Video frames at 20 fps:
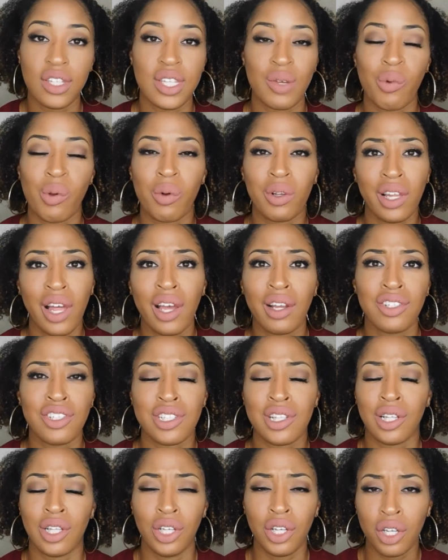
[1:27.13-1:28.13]
and we were like just
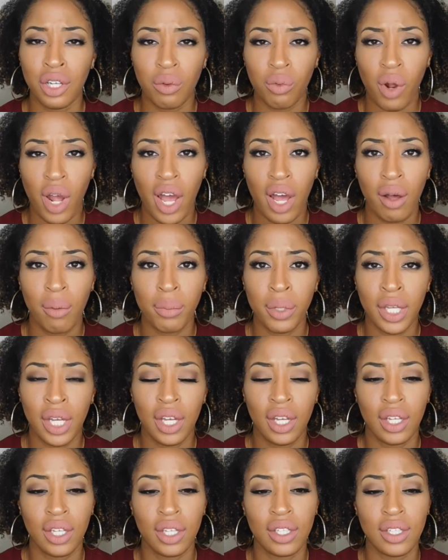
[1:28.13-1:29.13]
looking around
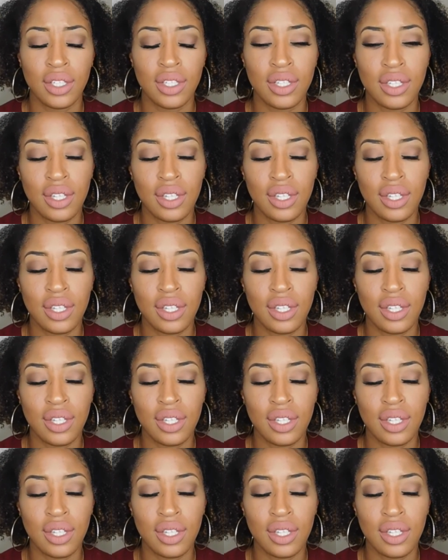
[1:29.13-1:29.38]
because